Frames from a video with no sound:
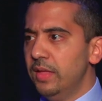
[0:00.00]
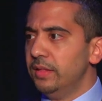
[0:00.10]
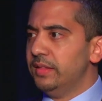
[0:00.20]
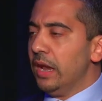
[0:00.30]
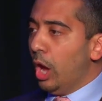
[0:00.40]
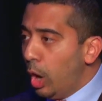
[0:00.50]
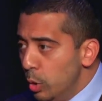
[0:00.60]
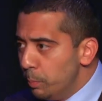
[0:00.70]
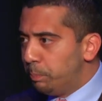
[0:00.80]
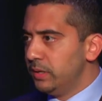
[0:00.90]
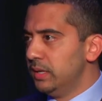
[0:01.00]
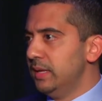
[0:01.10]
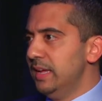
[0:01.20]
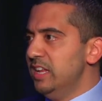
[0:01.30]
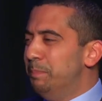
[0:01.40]
that hope
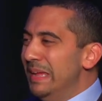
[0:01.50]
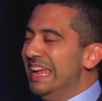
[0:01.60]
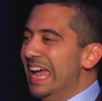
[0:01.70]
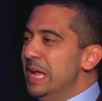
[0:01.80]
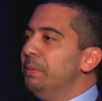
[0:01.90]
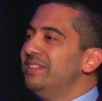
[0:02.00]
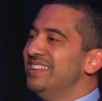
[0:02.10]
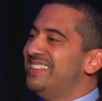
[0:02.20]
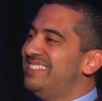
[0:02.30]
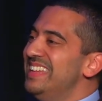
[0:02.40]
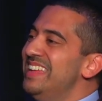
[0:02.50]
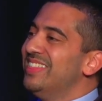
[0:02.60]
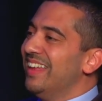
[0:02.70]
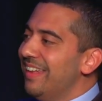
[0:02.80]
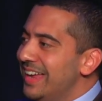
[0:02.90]
is being able to see
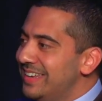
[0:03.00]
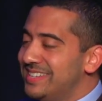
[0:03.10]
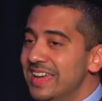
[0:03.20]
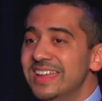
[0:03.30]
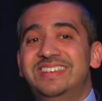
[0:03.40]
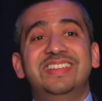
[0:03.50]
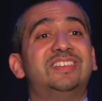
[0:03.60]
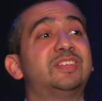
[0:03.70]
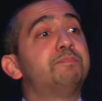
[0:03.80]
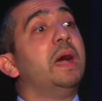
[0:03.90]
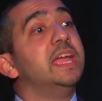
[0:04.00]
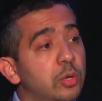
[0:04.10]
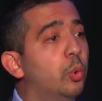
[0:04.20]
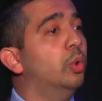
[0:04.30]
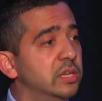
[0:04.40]
the light despite all the